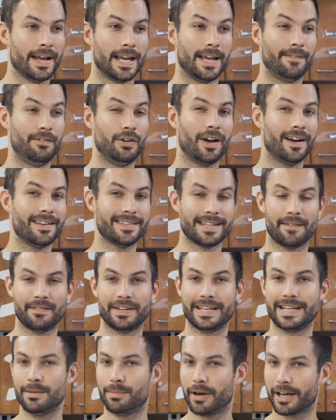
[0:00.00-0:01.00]
If you guys have
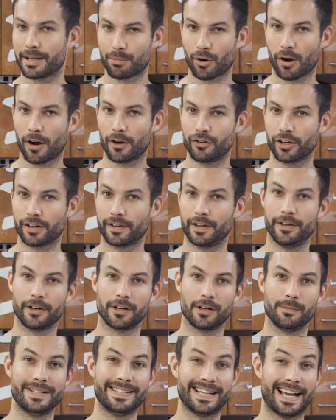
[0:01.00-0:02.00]
an e-bike project that you're
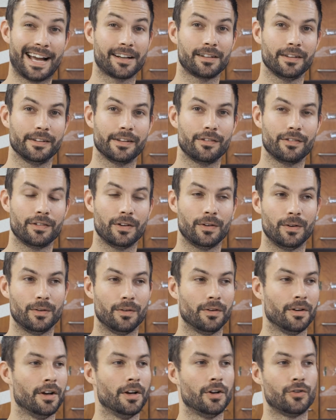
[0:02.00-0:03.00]
gonna be tackling
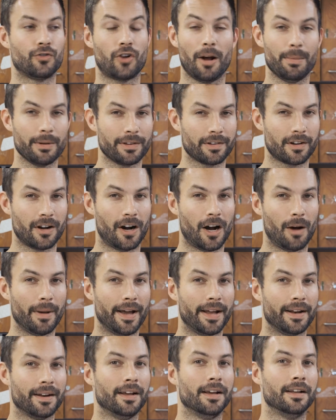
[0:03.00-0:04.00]
soon, drop us a
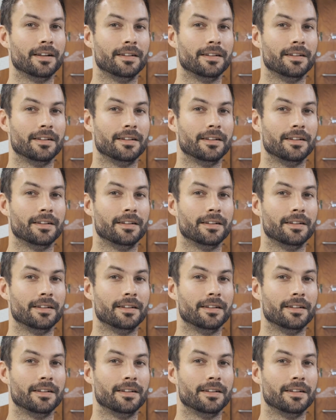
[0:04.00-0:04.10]
comment,